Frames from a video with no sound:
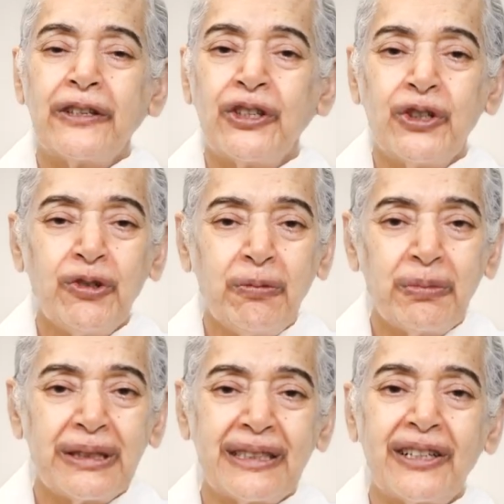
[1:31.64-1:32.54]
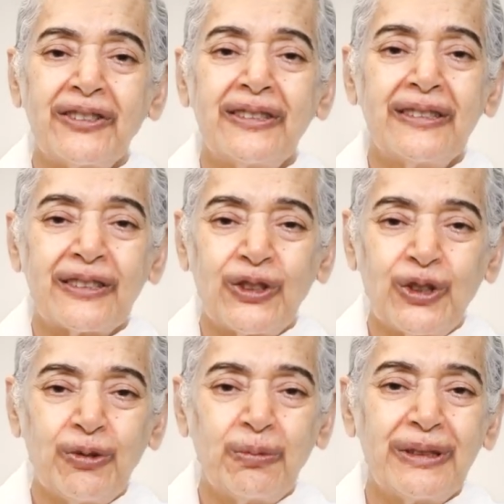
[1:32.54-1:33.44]
No possessions,
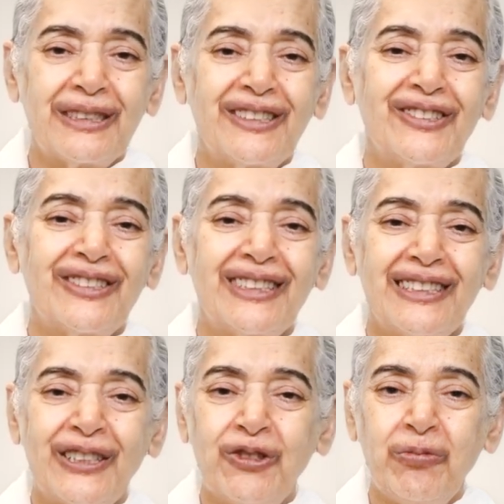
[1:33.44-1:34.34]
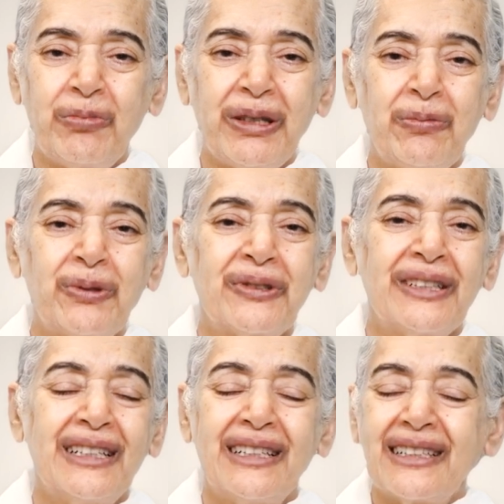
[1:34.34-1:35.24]
no position, no people,
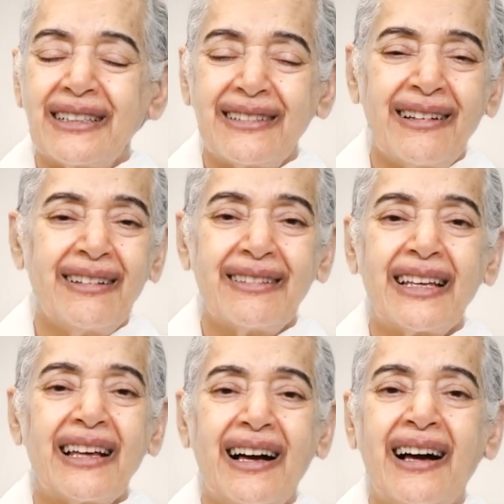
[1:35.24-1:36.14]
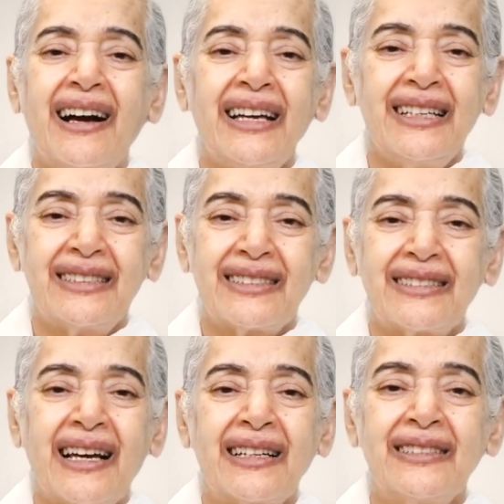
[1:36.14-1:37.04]
nothing. I
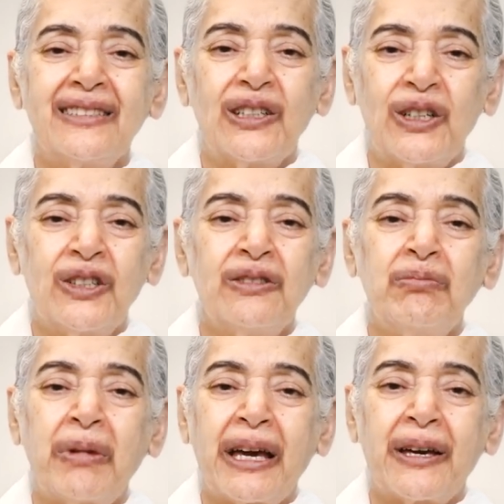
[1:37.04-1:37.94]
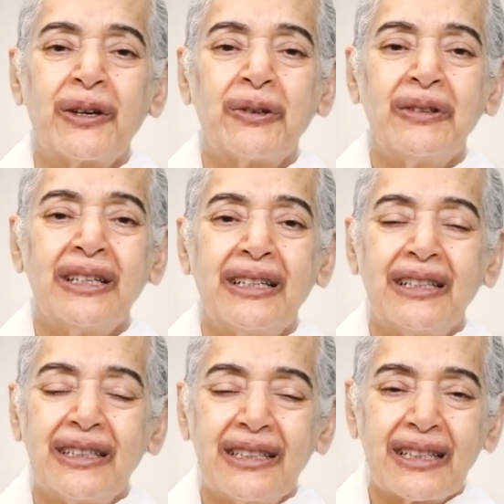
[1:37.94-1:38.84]
stand on my own,
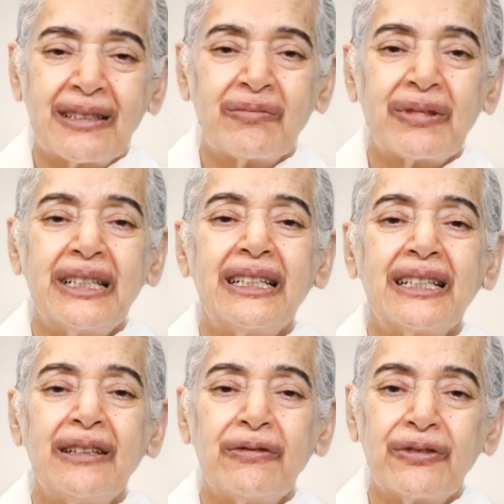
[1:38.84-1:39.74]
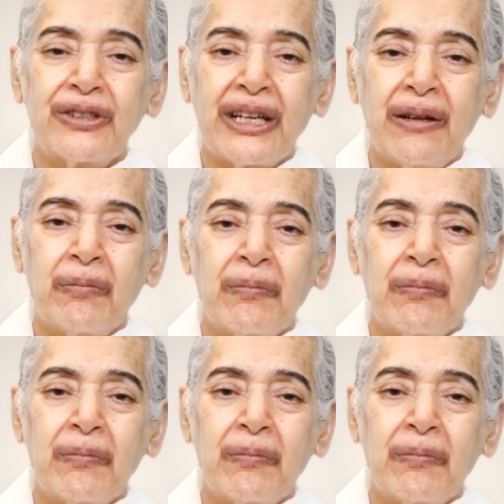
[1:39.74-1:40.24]
completely free.